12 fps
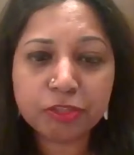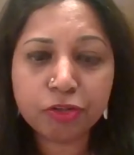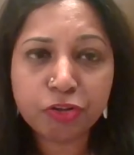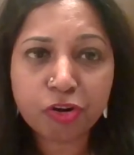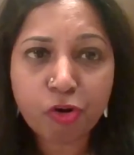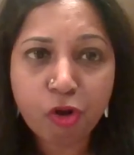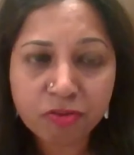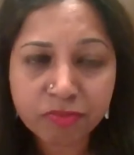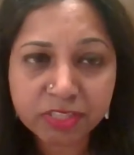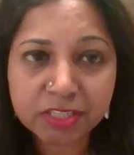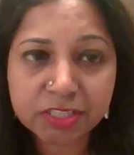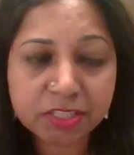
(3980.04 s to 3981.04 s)
know, your
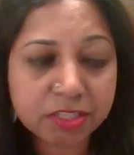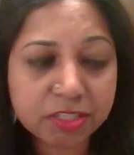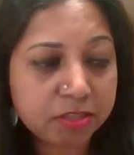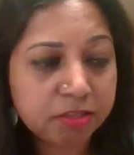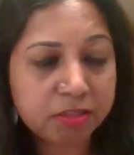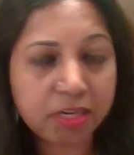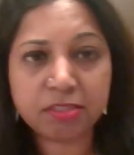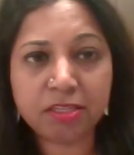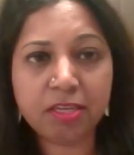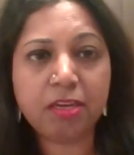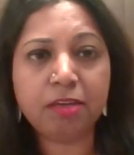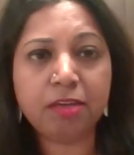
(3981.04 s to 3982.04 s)
conversation, you can
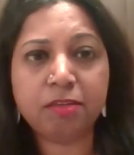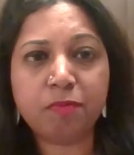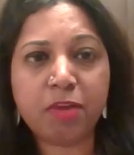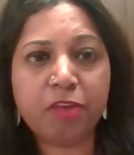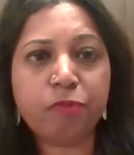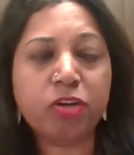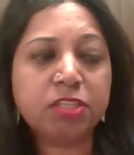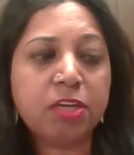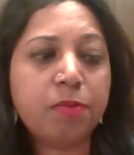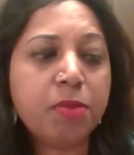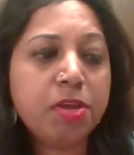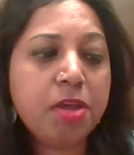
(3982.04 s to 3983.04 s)
see it in my
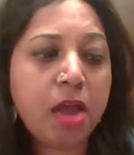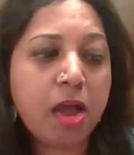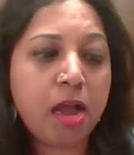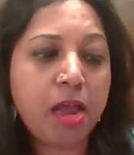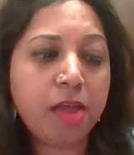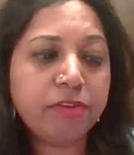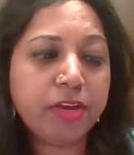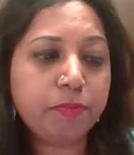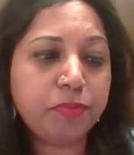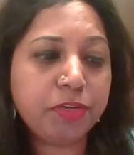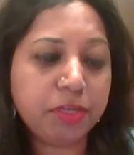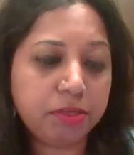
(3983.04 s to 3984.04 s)
WhatsApp. I have
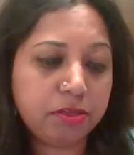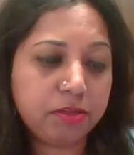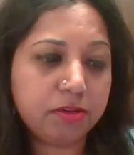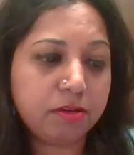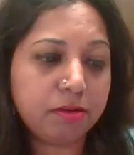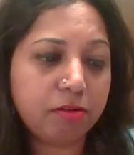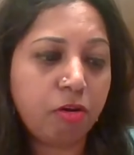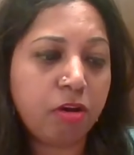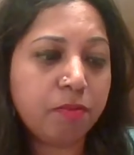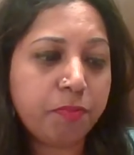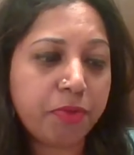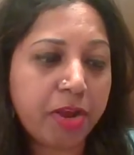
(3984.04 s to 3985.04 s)
kept it
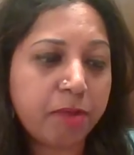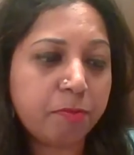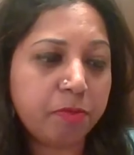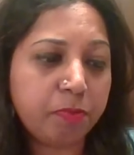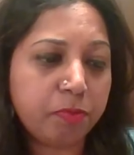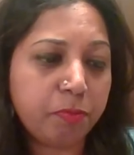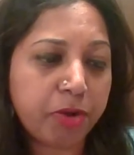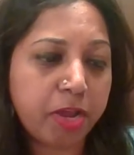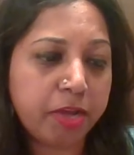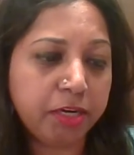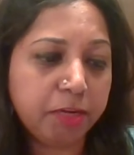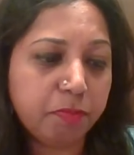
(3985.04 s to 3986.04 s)
on
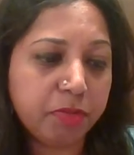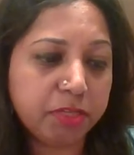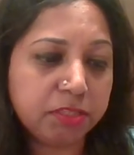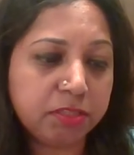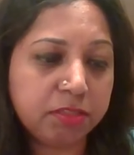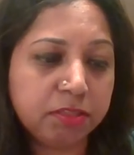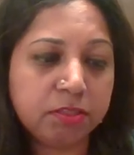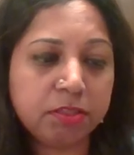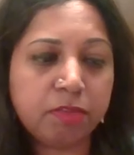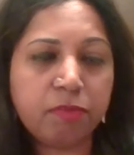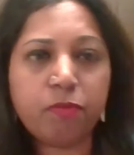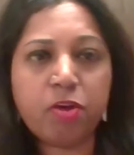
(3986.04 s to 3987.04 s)
priority basis. This
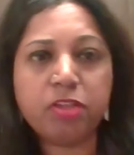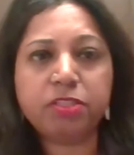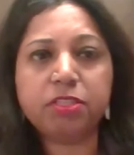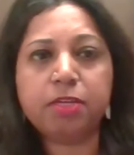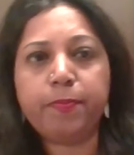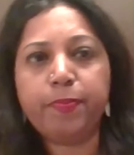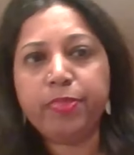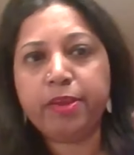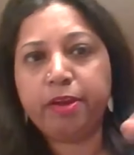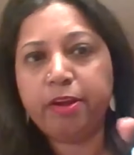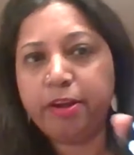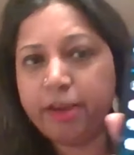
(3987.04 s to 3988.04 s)
is our WhatsApp.
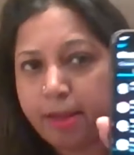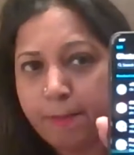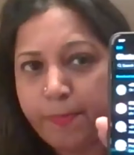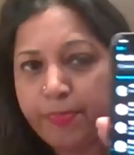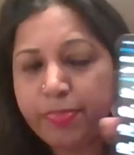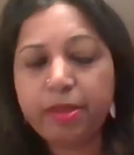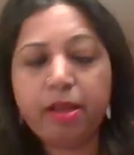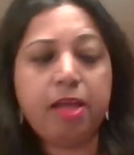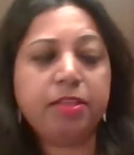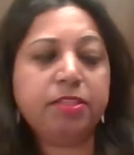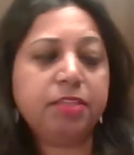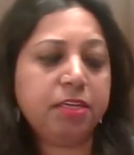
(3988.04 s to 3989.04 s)
Yeah.
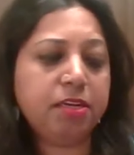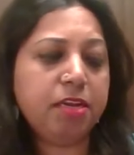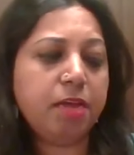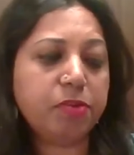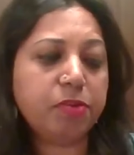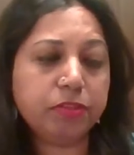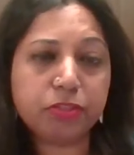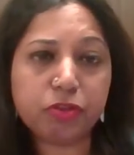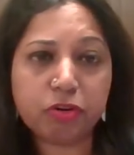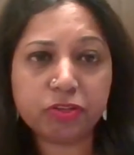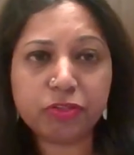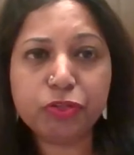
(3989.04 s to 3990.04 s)
And certainly I'm going to
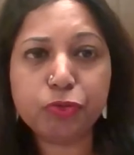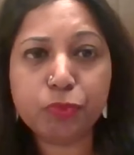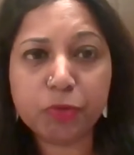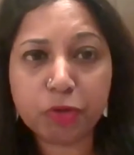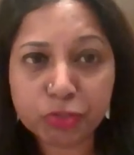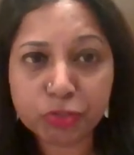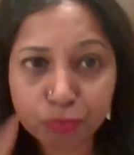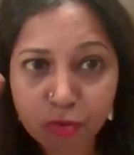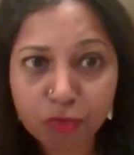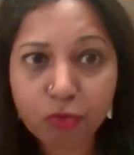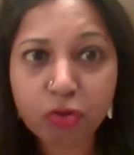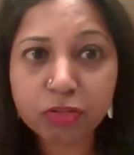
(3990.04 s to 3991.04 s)
talk to you because
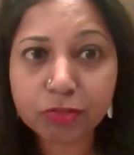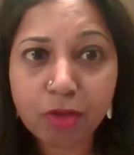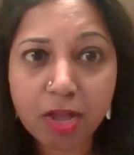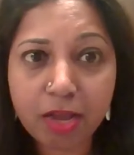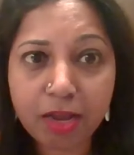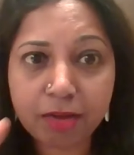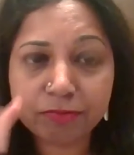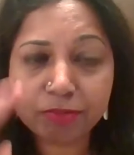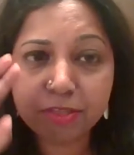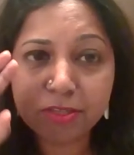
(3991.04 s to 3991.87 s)
tomorrow also I have